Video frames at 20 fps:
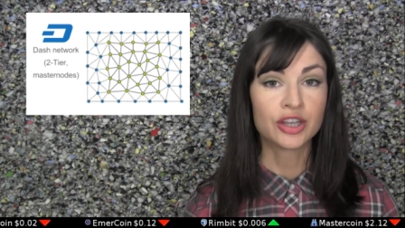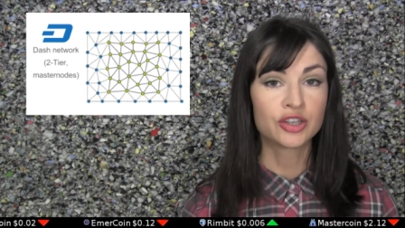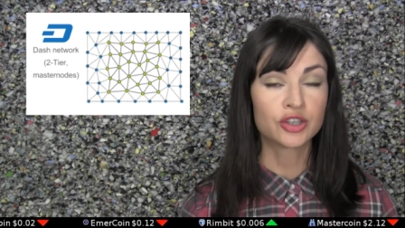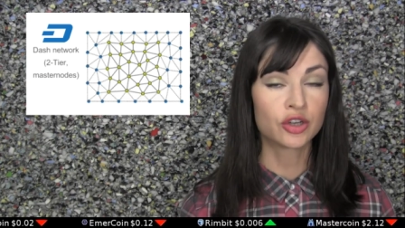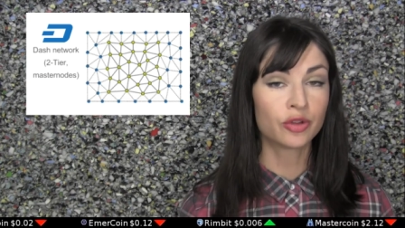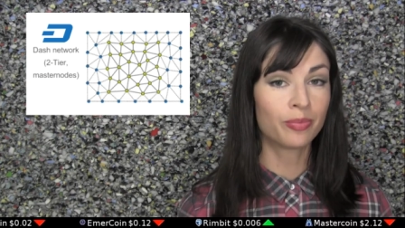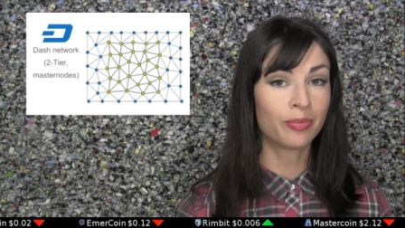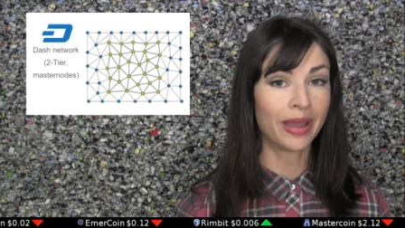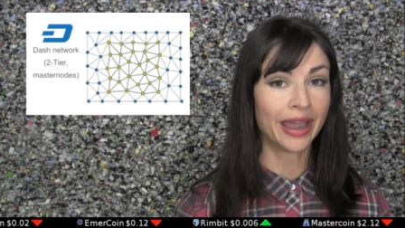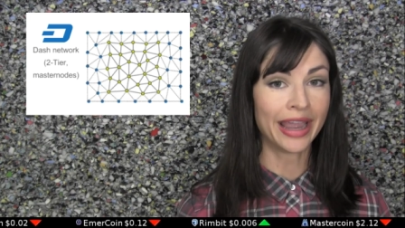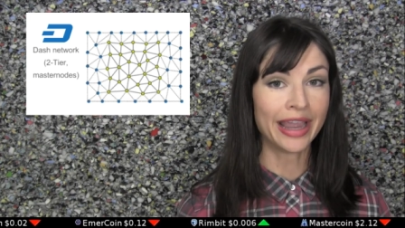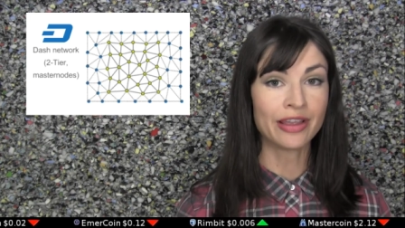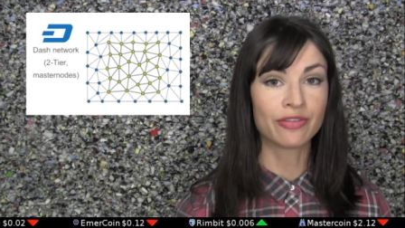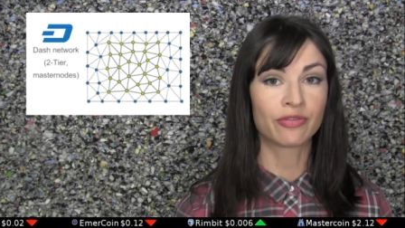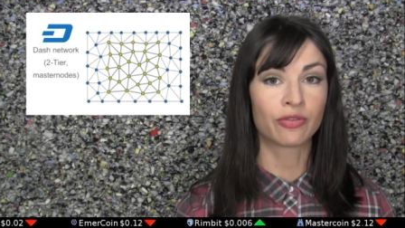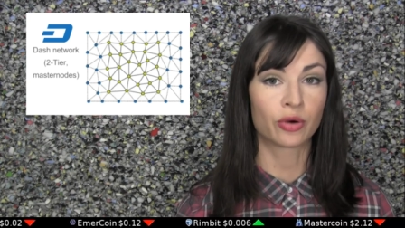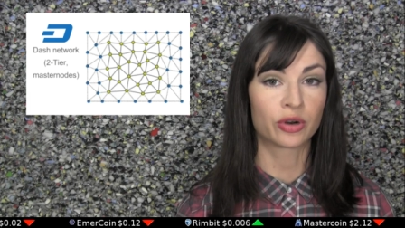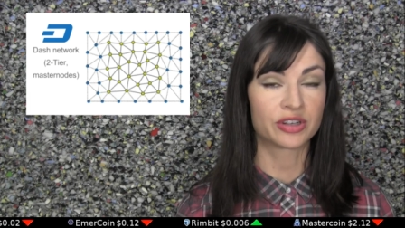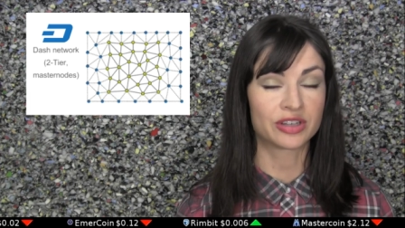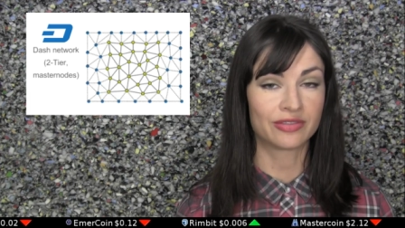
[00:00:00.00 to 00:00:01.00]
to pay
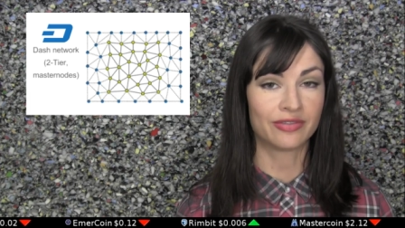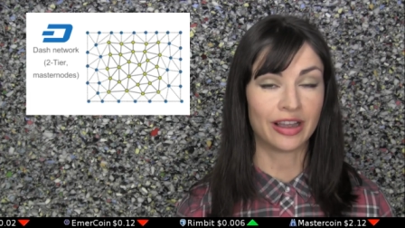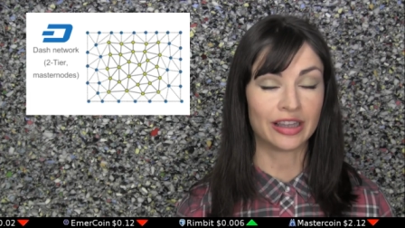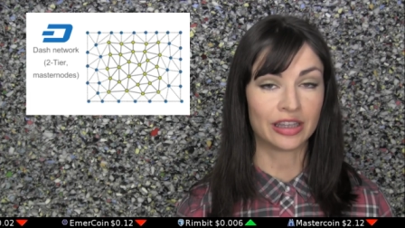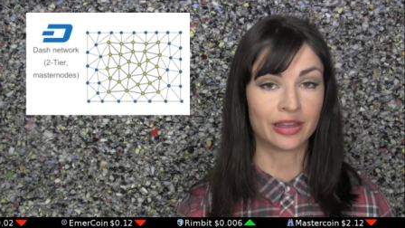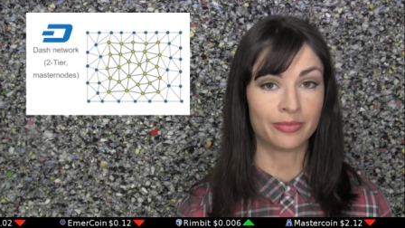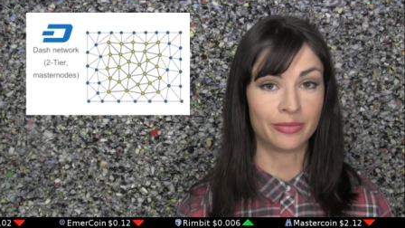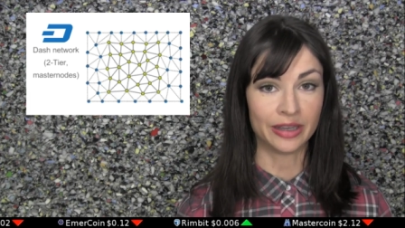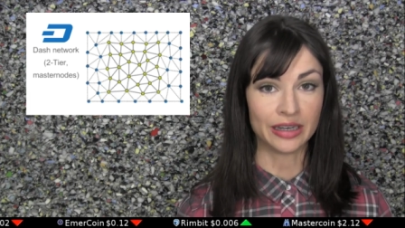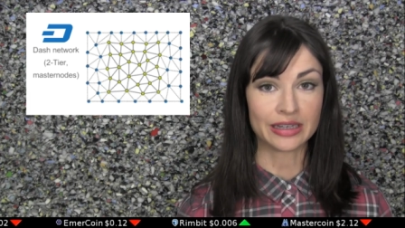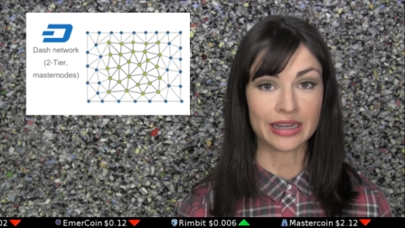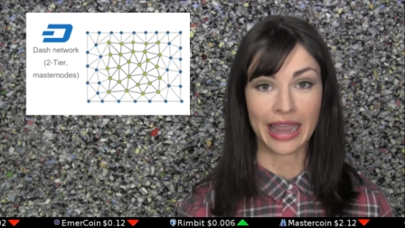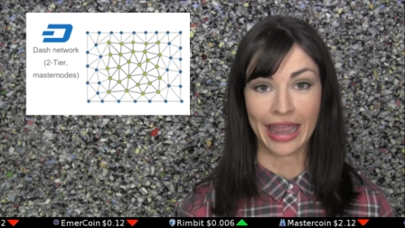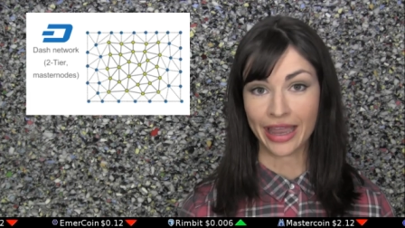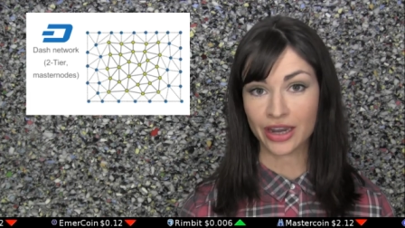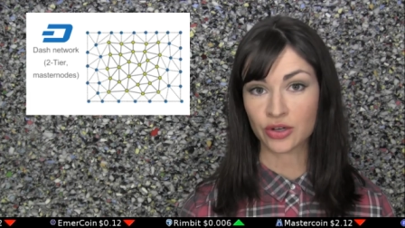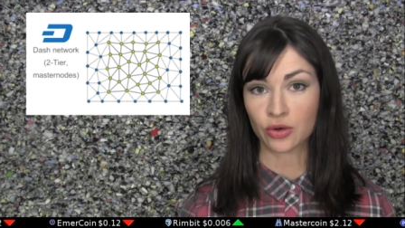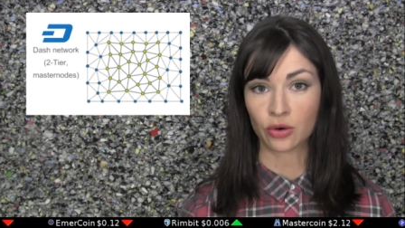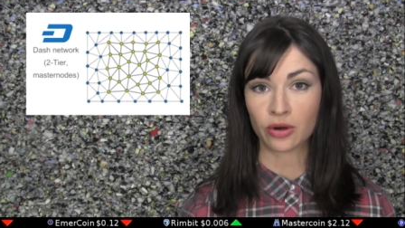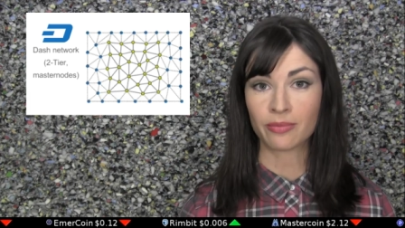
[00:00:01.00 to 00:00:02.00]
for development
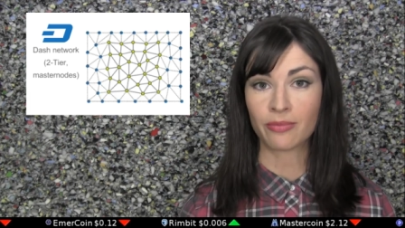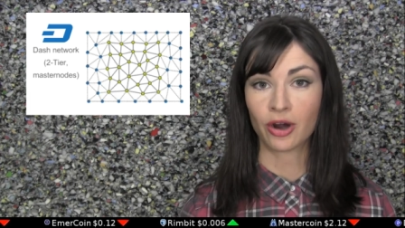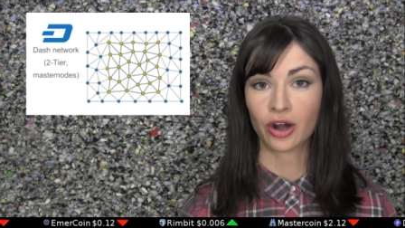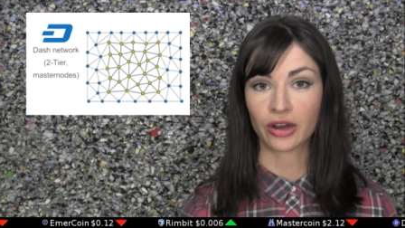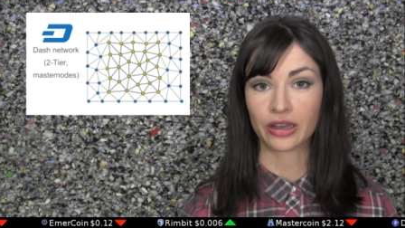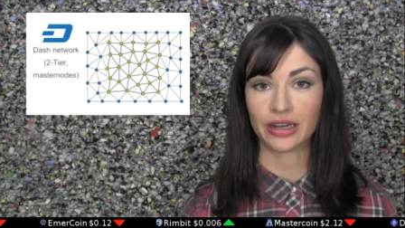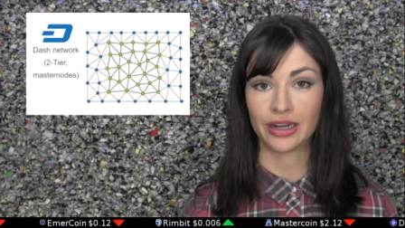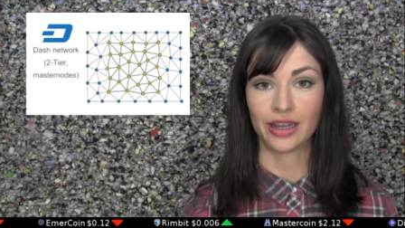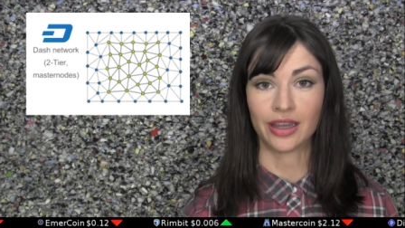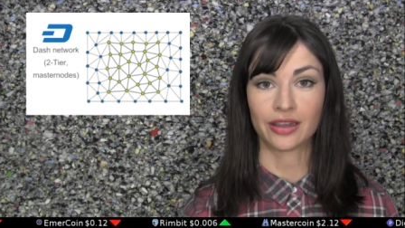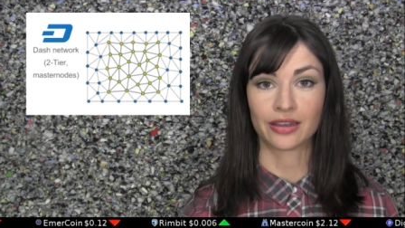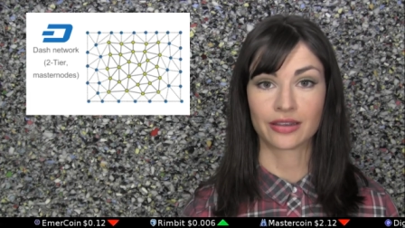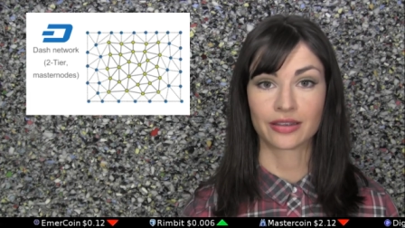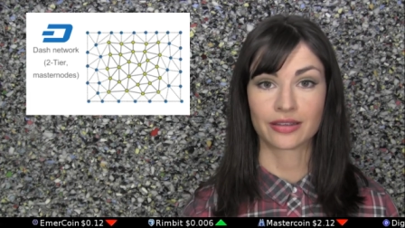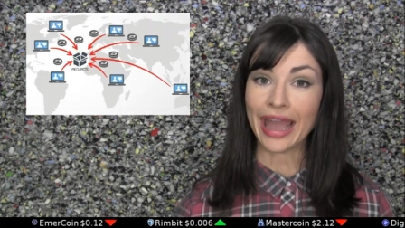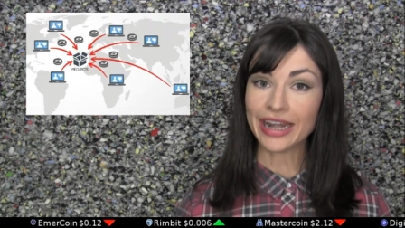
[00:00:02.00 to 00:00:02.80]
and/or marketing.